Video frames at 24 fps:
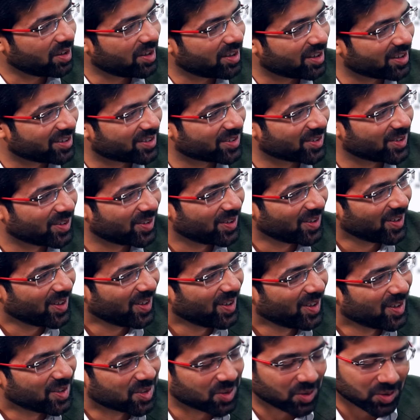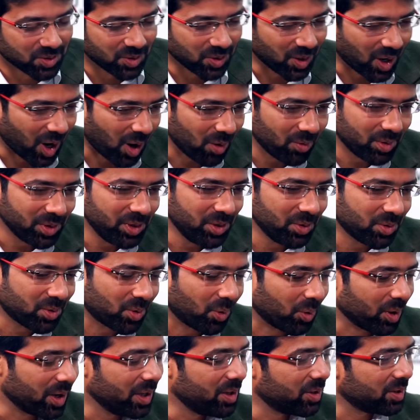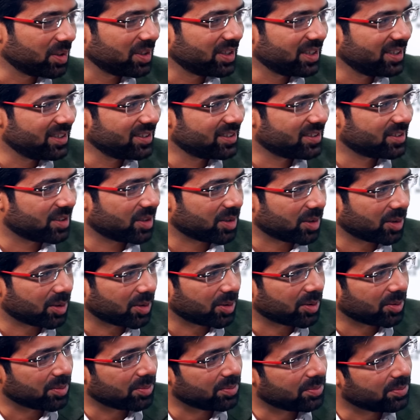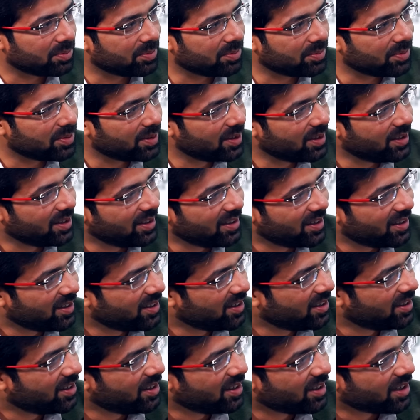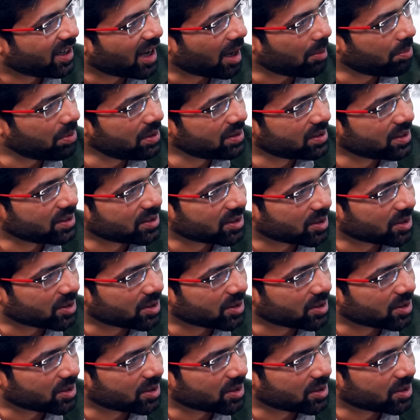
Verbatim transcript: just wondering. So, yes. so, so how were you coding on these um, Apple